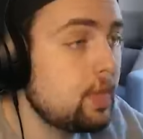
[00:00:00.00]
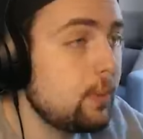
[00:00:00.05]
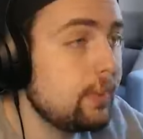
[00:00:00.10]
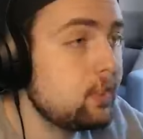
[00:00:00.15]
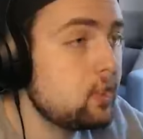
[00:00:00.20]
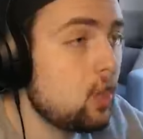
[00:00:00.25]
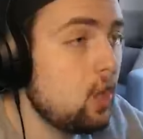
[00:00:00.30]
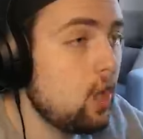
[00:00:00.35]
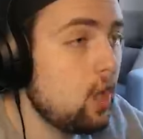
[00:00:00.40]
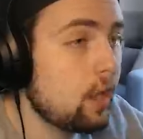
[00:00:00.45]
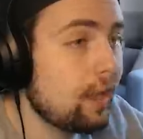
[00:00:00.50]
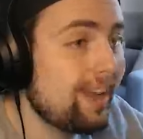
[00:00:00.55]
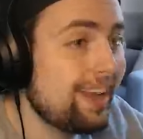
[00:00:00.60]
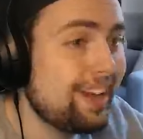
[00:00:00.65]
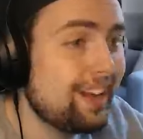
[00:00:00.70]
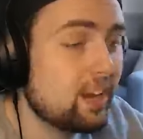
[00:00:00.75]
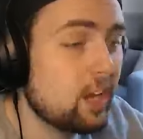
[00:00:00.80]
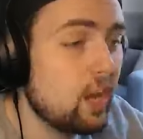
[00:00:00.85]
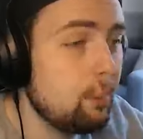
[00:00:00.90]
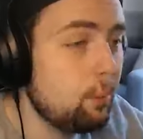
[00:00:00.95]
How I talk. I
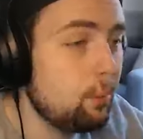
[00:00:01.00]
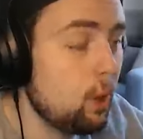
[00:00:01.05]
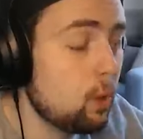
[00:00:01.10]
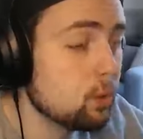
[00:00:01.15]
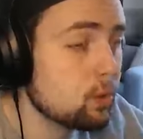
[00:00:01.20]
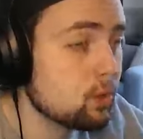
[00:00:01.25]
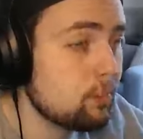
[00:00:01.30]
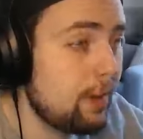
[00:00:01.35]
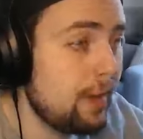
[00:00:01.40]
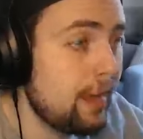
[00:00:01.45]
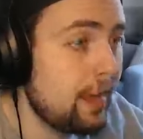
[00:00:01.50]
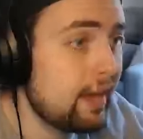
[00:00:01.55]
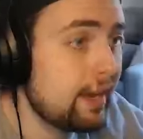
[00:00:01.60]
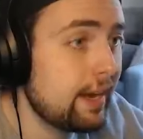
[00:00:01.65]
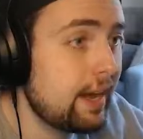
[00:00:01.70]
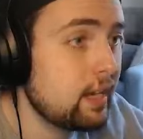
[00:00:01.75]
got a couple holes in my head.